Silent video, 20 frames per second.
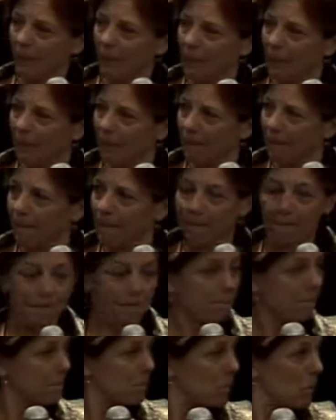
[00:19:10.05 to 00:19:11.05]
And the
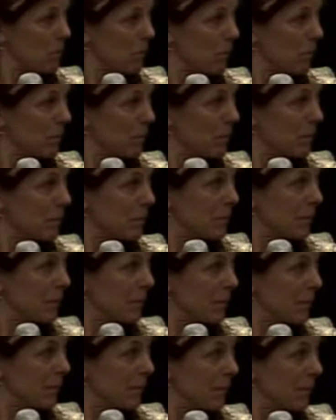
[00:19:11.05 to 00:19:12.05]
advantage of a soup is you can make
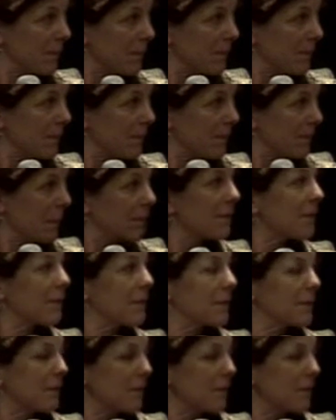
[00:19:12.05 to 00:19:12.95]
a quantity and